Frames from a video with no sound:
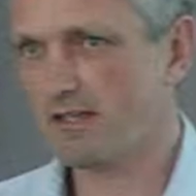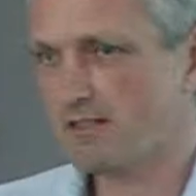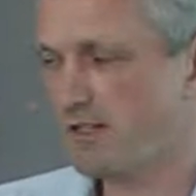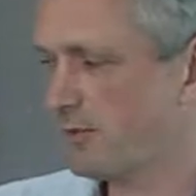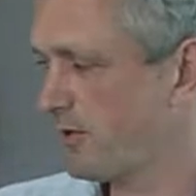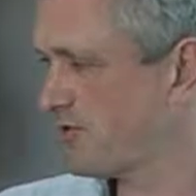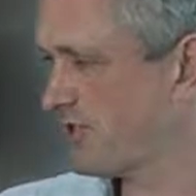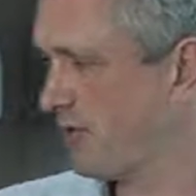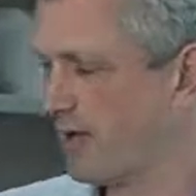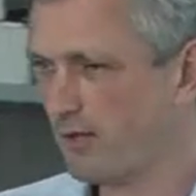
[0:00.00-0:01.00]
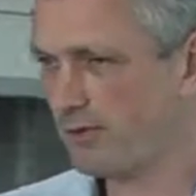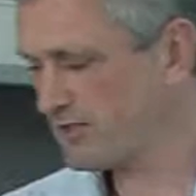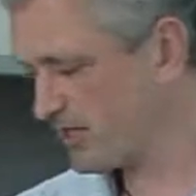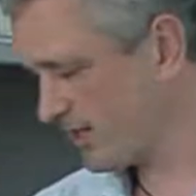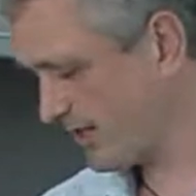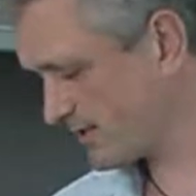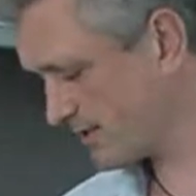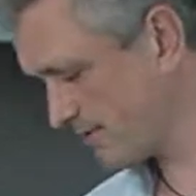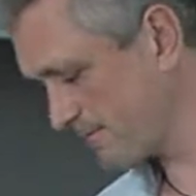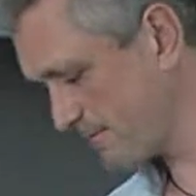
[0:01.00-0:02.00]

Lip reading: that's a little bit on GeoHealth and GIS.